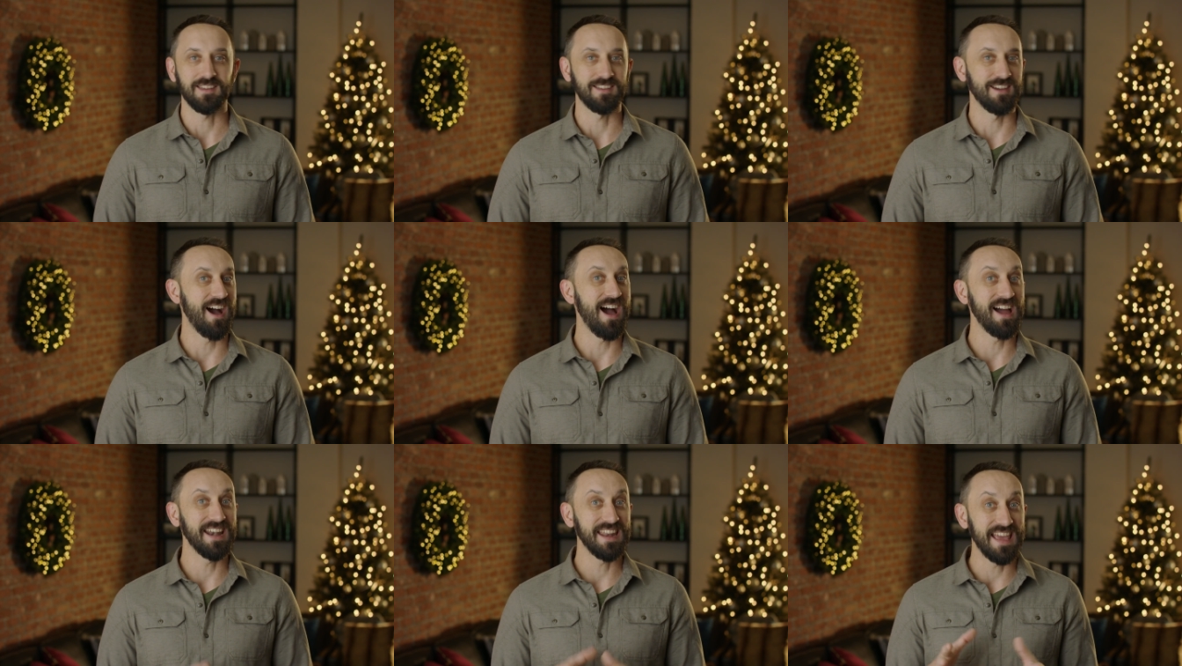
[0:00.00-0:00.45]

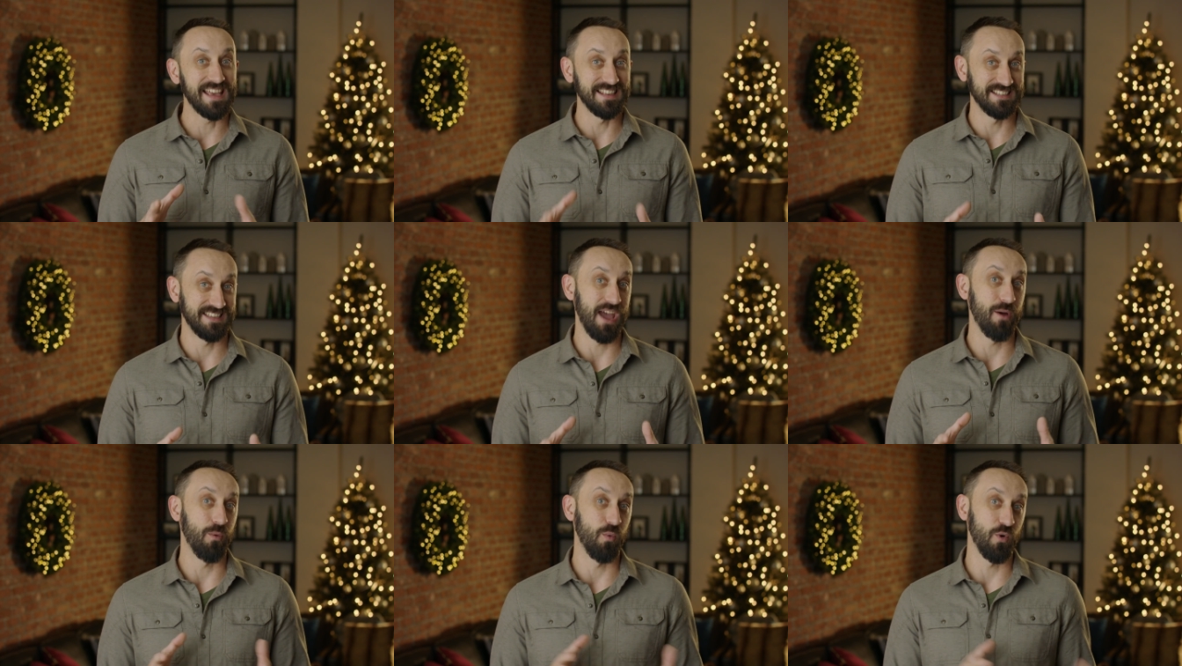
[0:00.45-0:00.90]
God
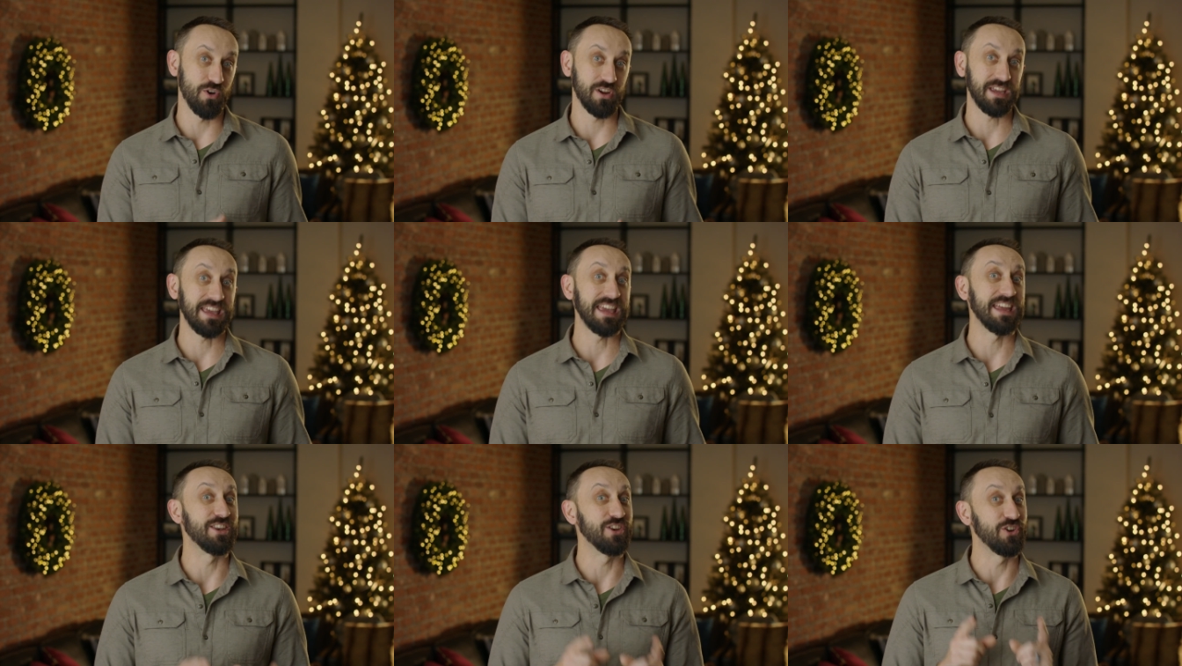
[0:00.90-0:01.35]
is at
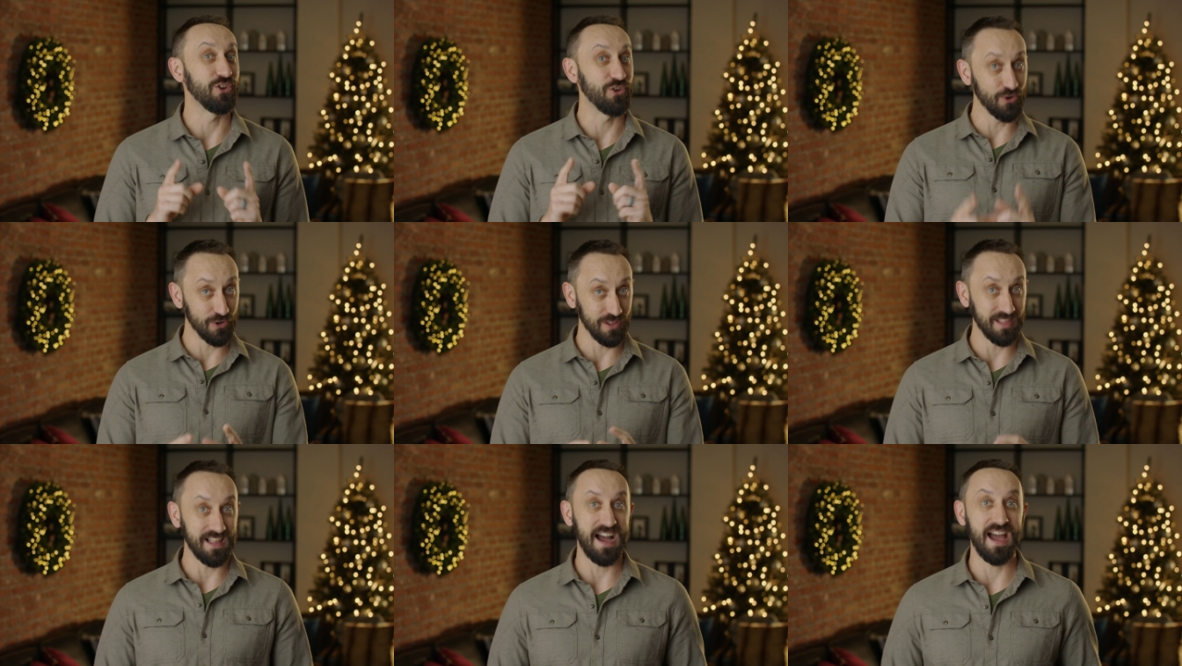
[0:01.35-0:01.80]
work in
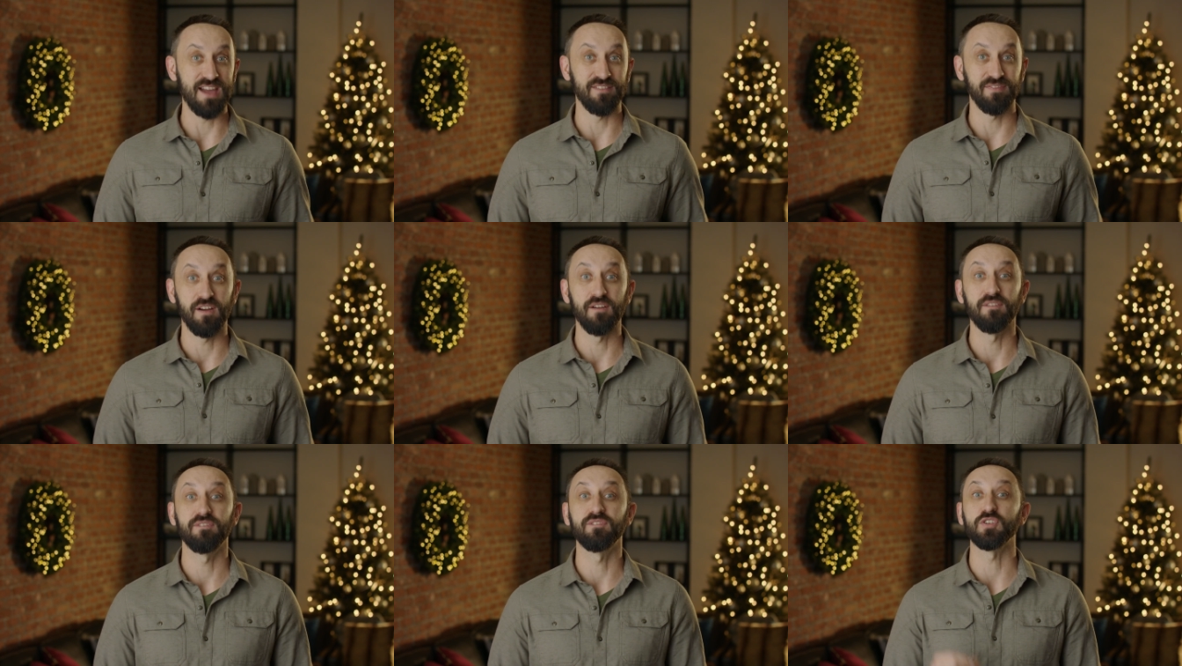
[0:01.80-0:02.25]
your
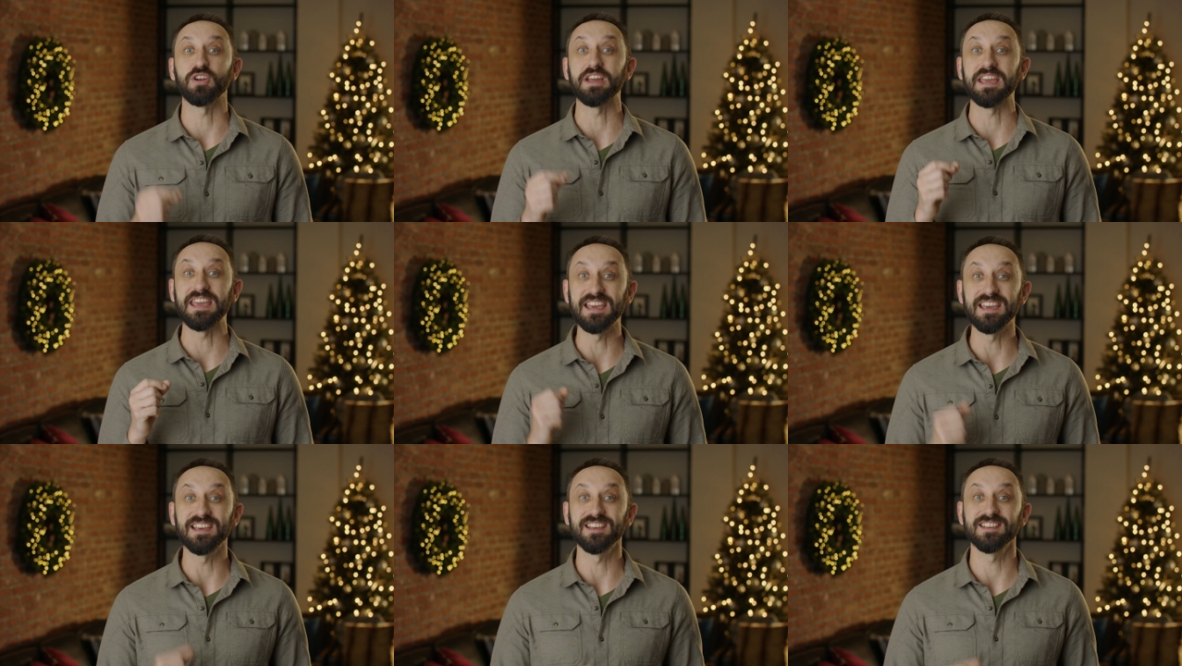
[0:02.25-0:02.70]
life for
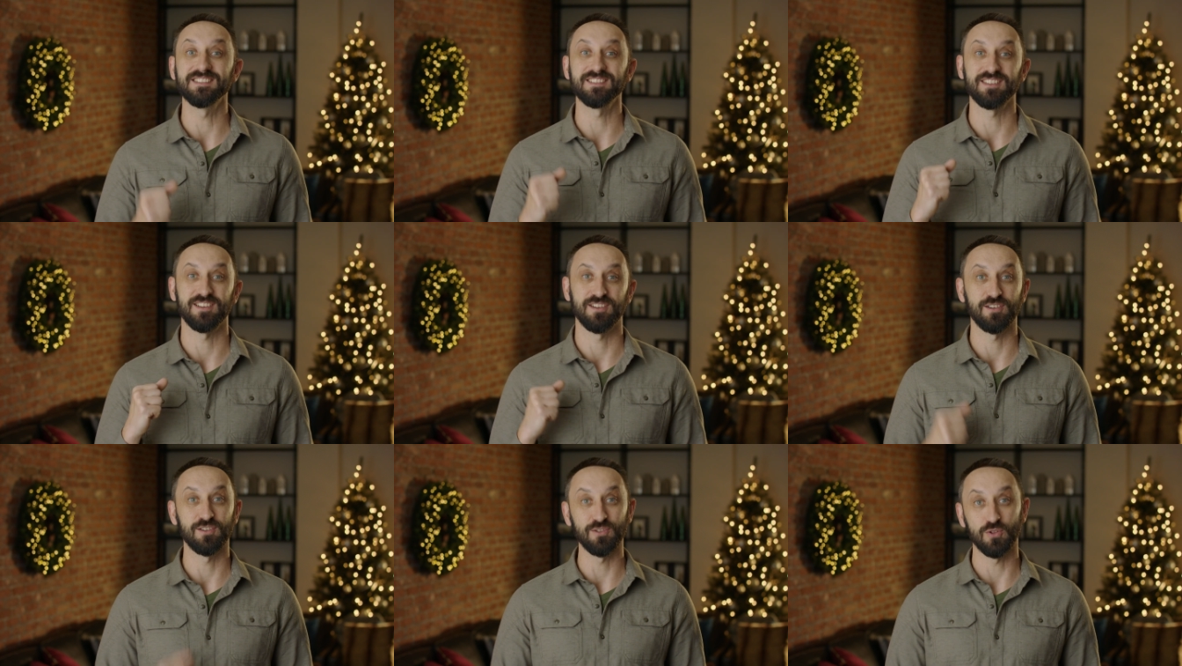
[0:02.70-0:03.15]

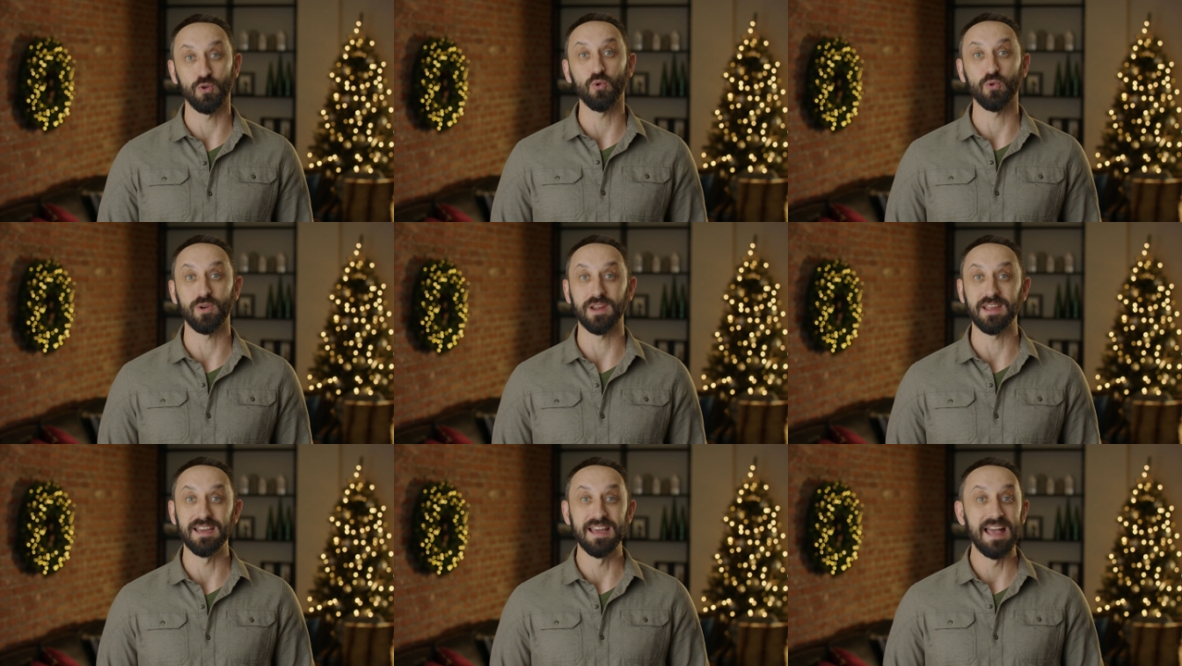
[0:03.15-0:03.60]
His
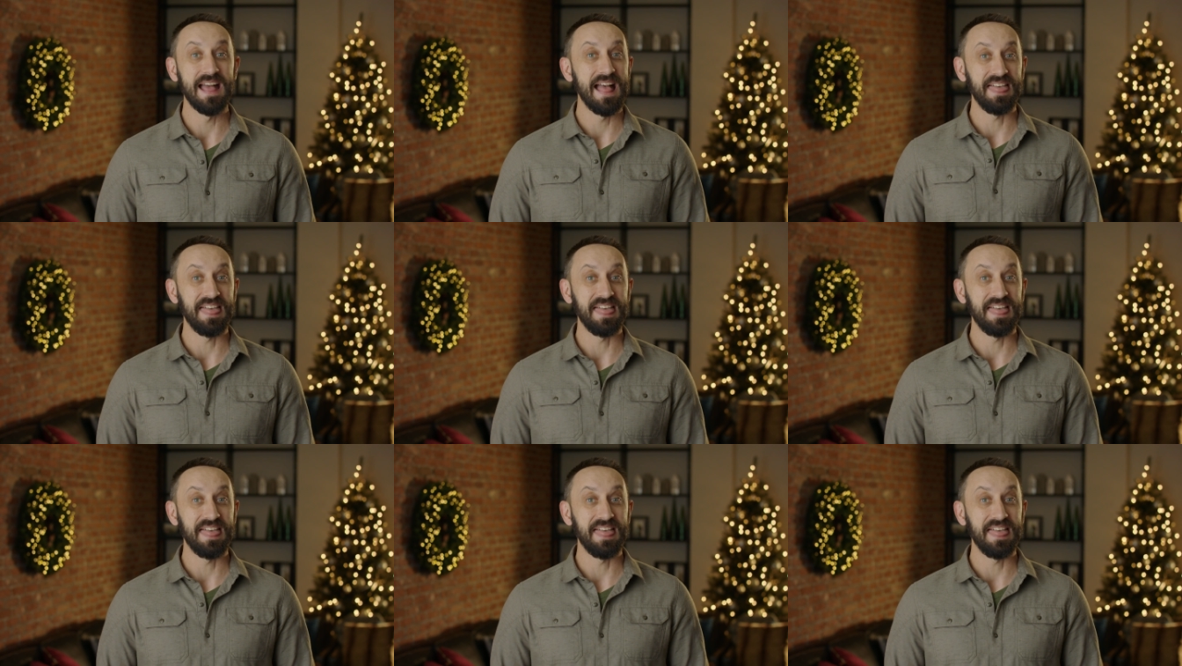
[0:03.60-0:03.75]
glory.